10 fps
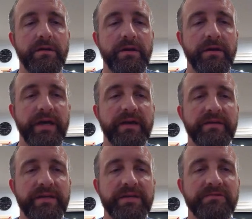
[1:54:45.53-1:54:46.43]
Okay,
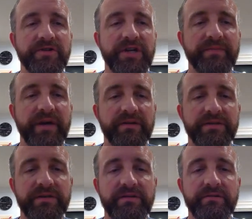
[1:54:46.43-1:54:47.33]
that's where we check paddle
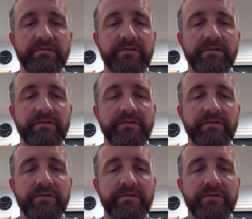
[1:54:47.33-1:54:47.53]
2.